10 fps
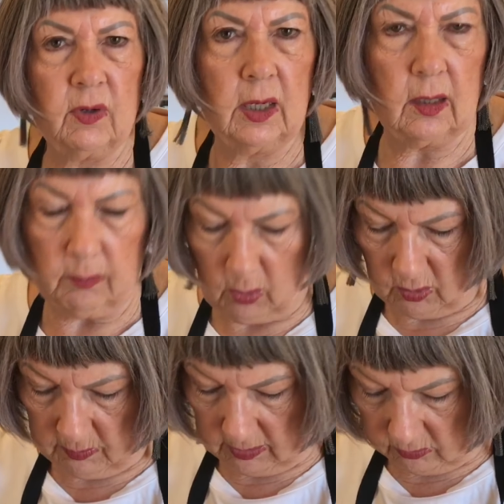any at the
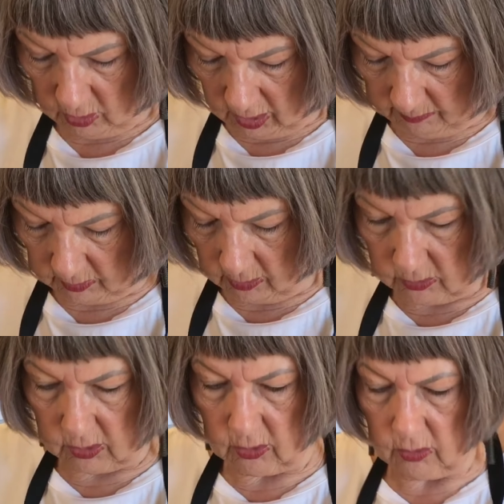moment, so I'm going
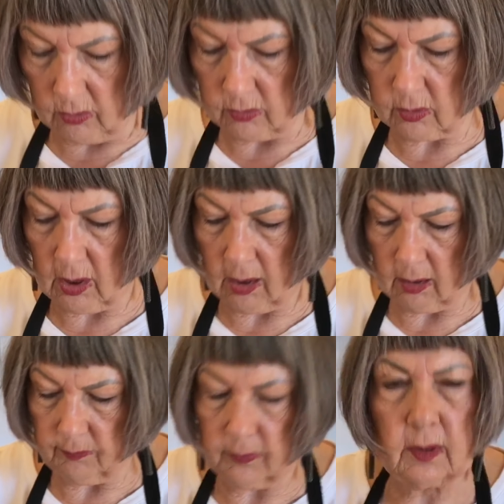to use
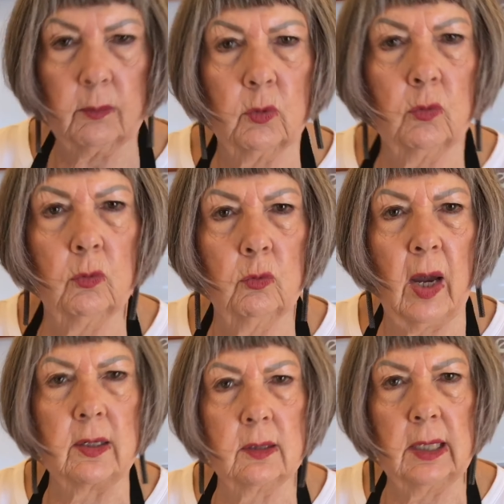some
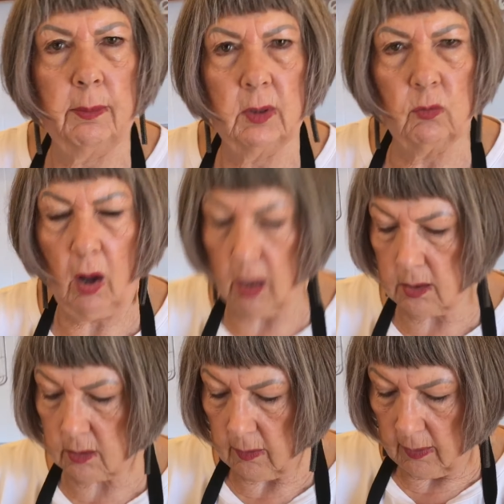grated lemon rind.
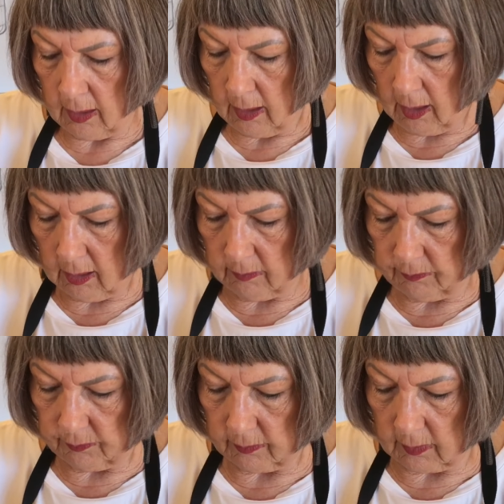
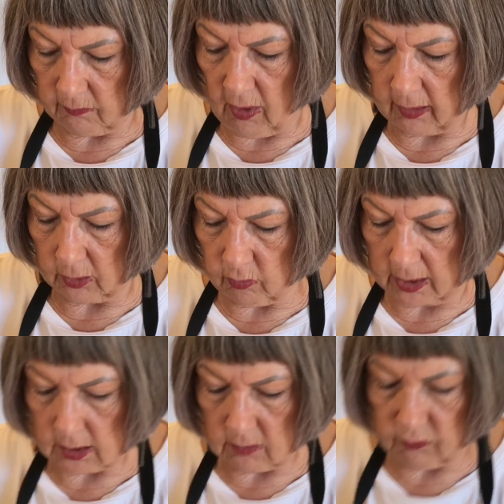Finely
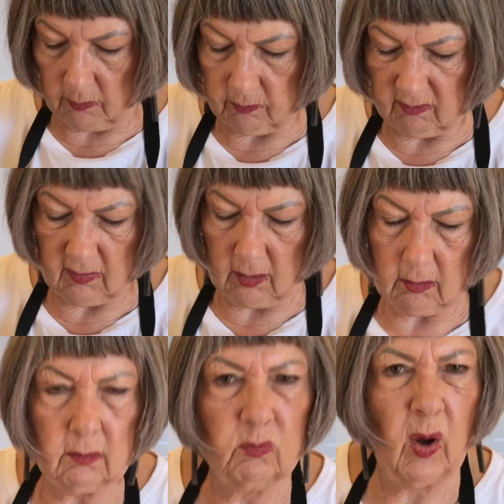grated from
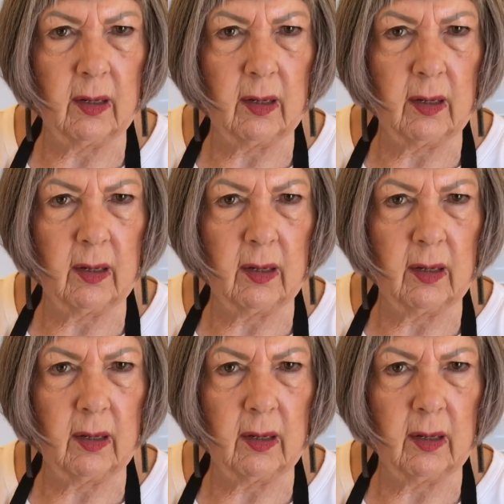1